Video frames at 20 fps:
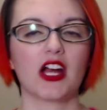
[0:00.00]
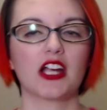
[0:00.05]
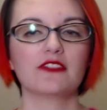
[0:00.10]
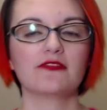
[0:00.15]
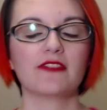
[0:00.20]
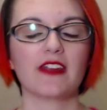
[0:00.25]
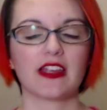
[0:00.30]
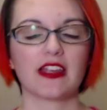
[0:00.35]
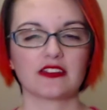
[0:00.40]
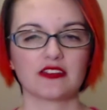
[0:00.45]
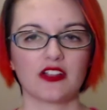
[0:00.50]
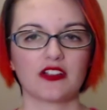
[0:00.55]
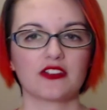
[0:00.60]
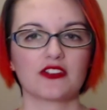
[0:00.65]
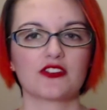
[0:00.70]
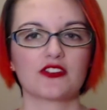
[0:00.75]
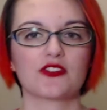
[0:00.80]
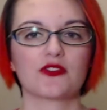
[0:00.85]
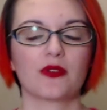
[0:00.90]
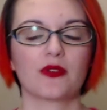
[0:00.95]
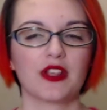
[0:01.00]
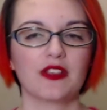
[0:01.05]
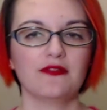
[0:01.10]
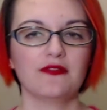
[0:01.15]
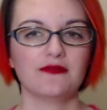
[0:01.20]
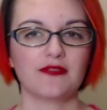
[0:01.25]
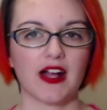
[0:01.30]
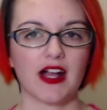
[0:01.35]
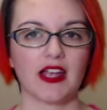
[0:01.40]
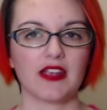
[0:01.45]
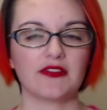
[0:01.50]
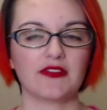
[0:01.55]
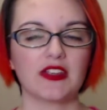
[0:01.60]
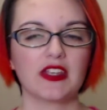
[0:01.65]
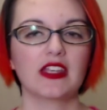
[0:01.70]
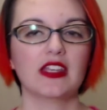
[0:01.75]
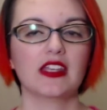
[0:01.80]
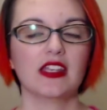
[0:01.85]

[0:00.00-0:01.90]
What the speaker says: artifact knowledge 25